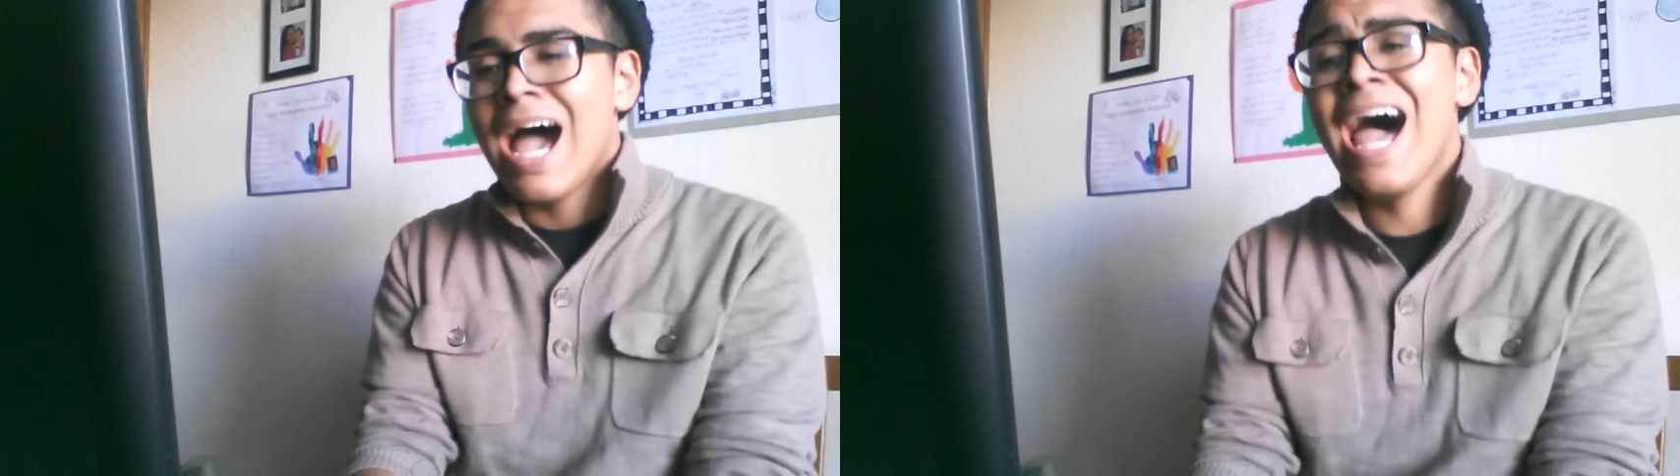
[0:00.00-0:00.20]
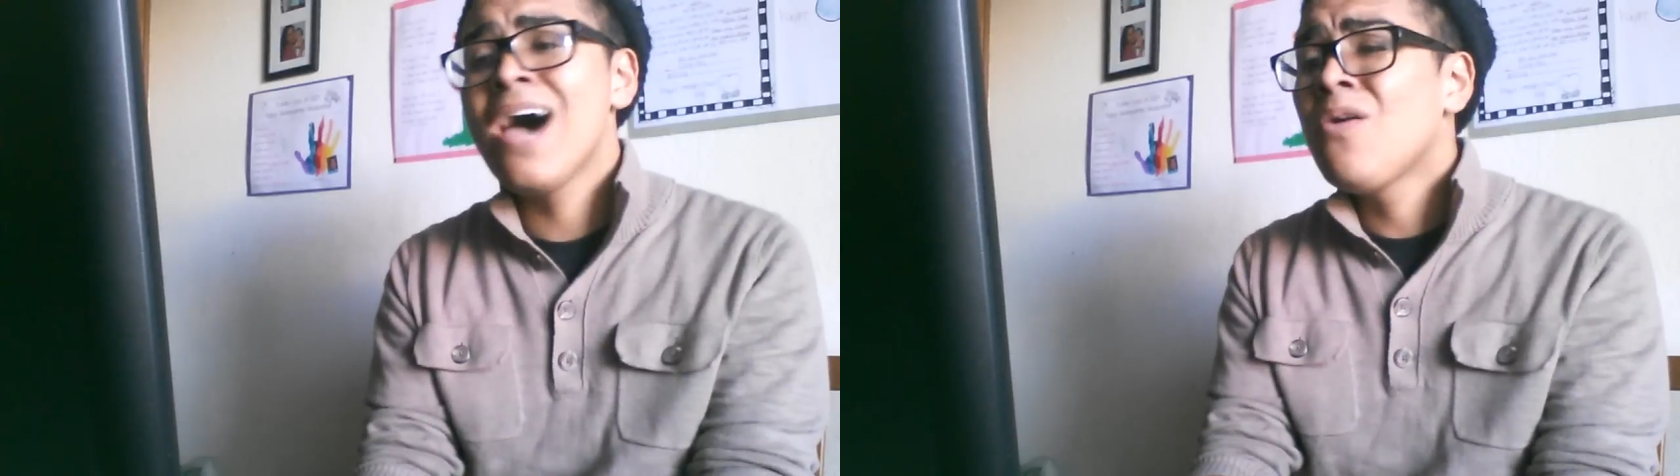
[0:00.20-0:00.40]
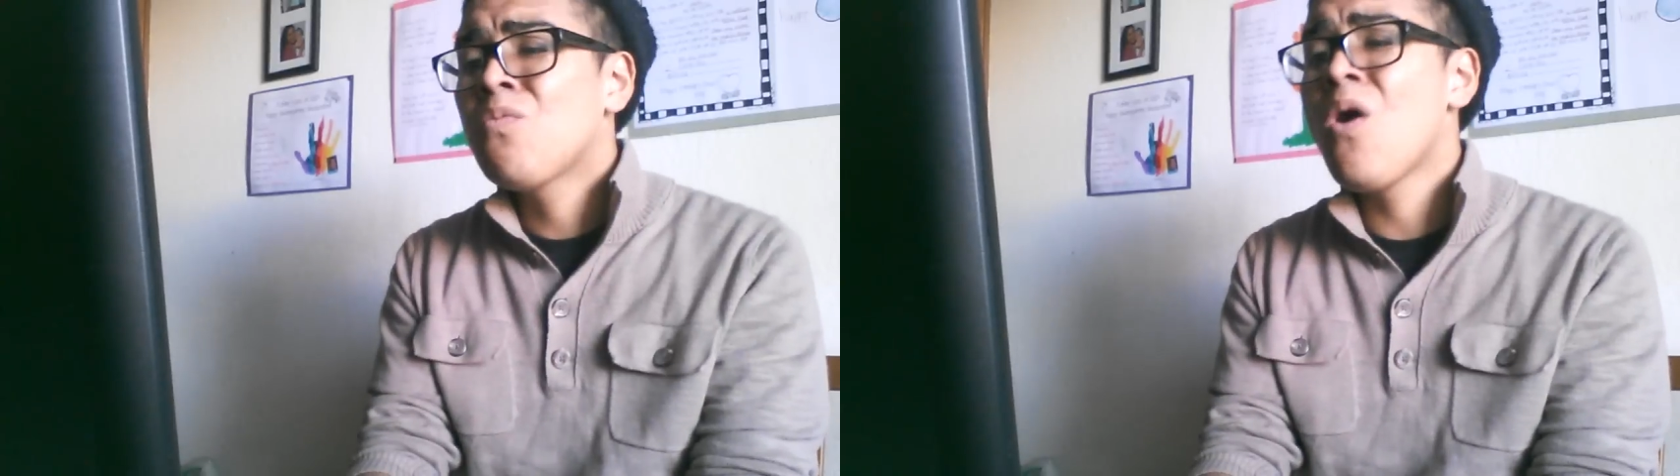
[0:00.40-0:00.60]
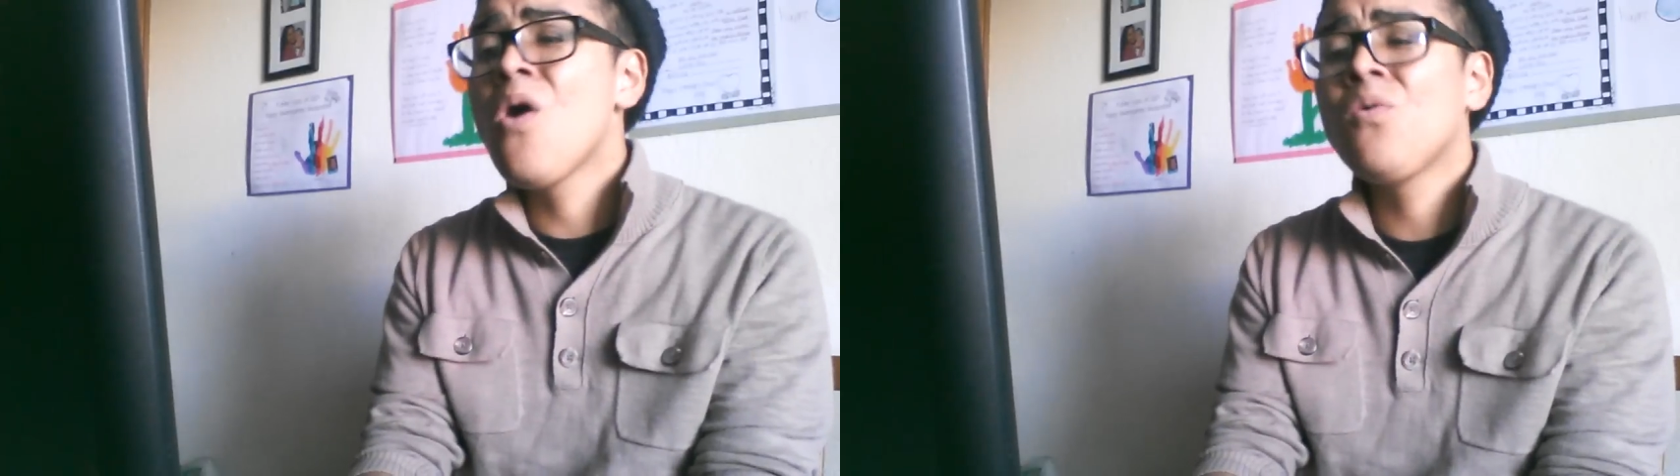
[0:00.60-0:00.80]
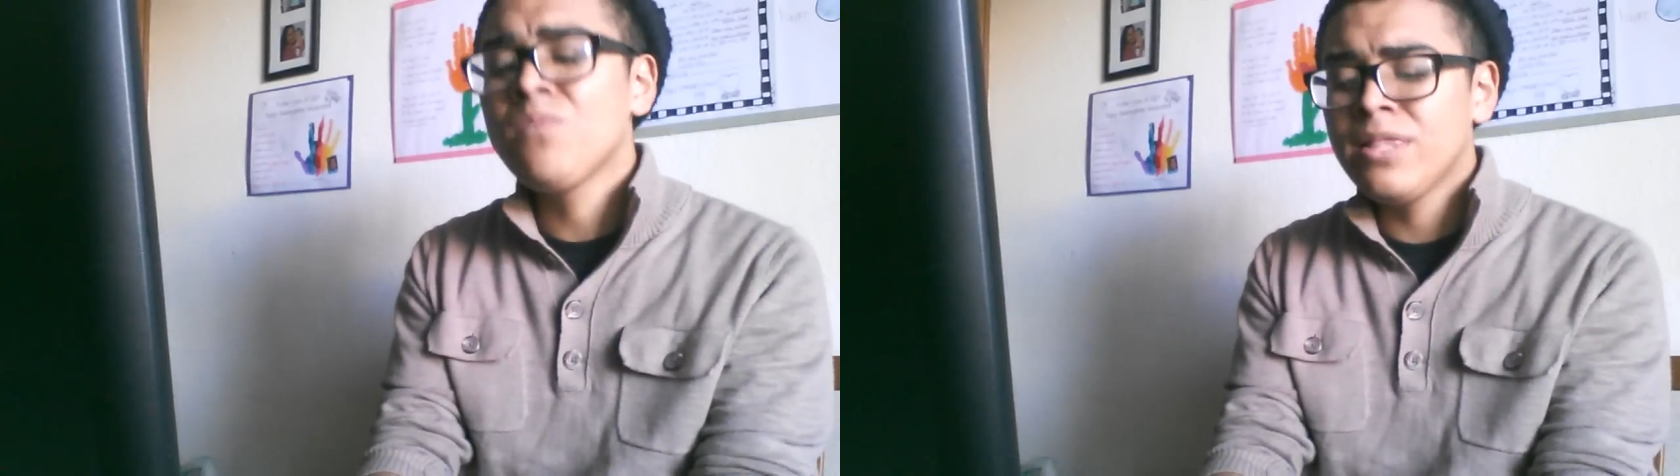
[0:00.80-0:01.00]
I
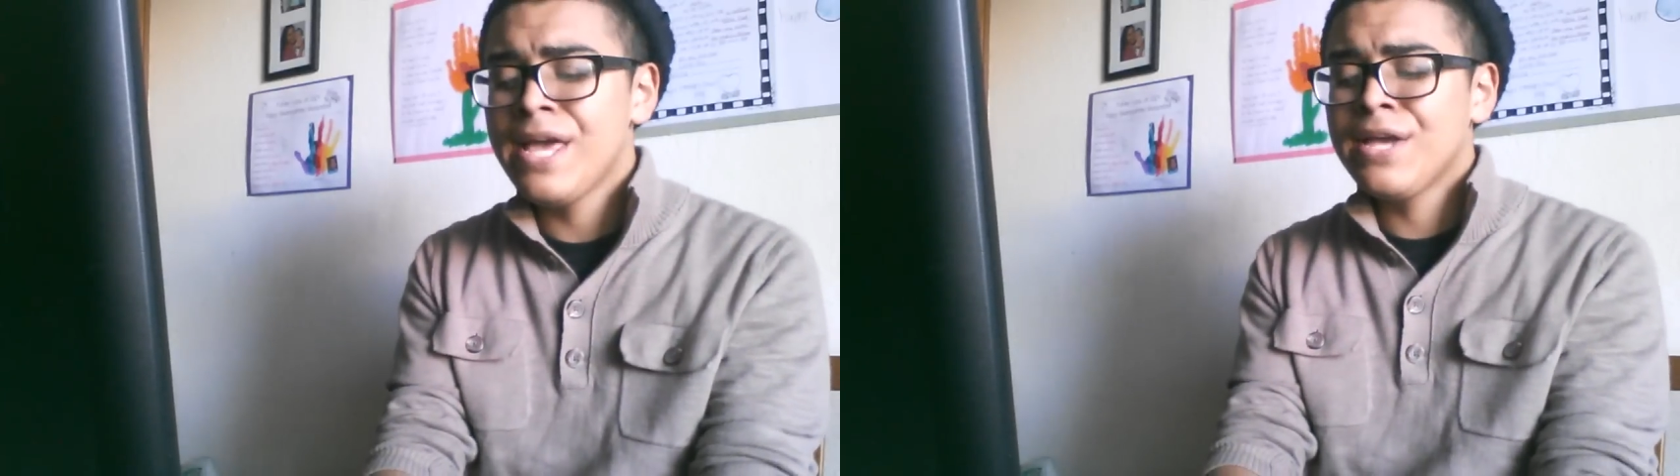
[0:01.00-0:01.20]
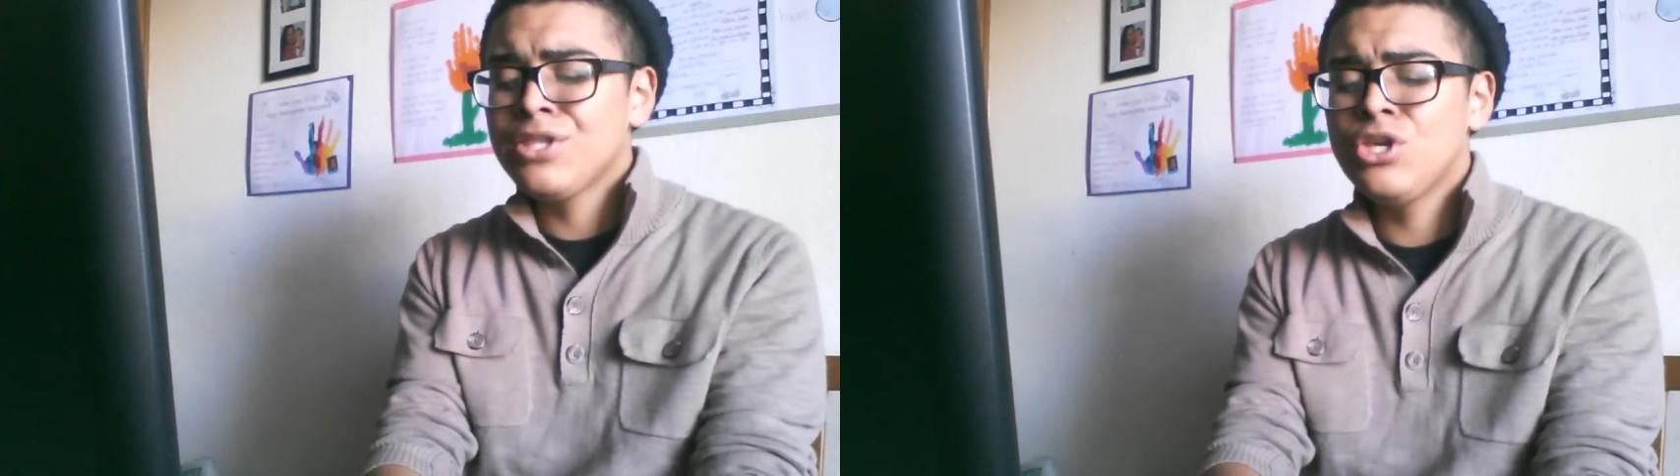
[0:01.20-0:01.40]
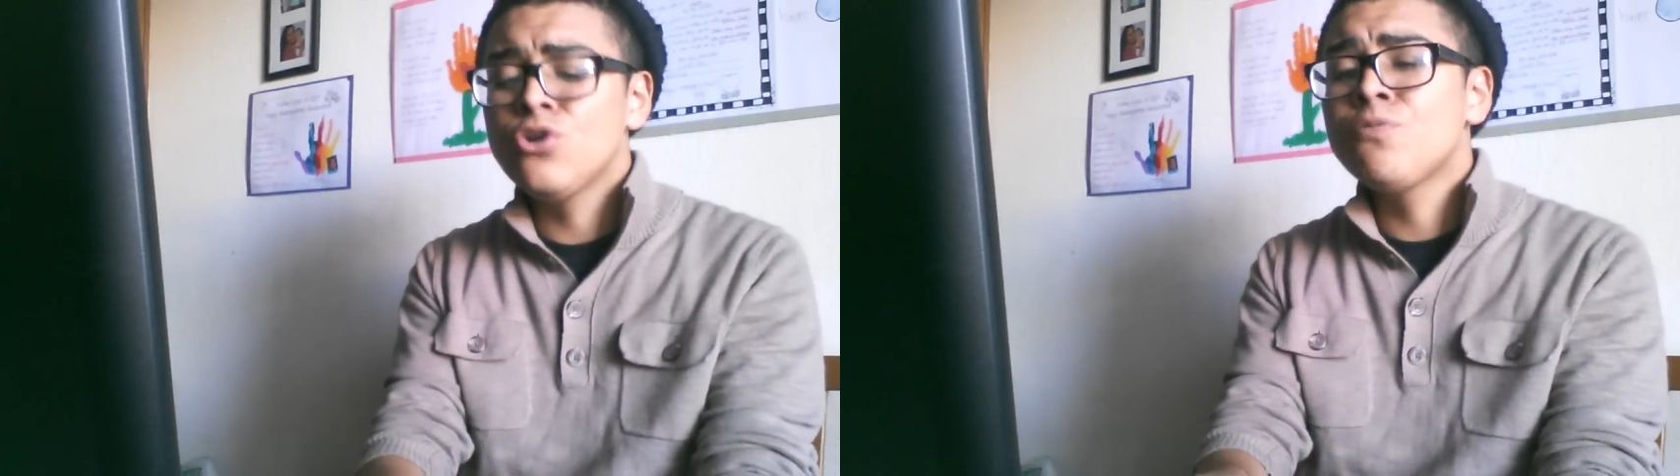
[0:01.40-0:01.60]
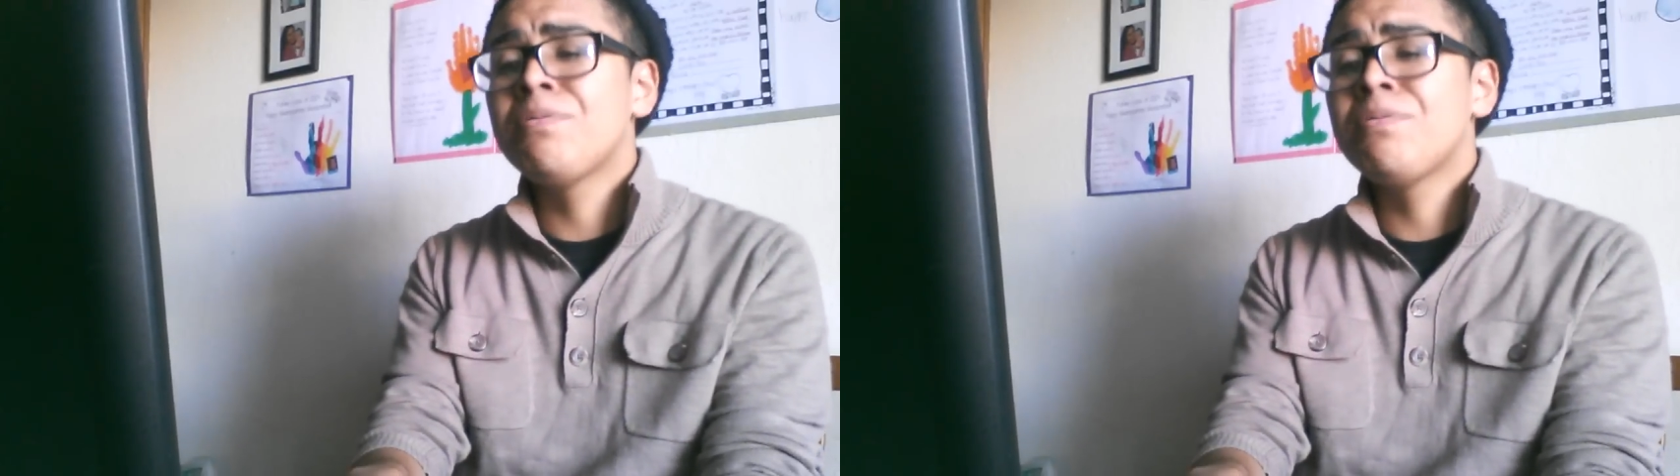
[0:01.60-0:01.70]
won't let you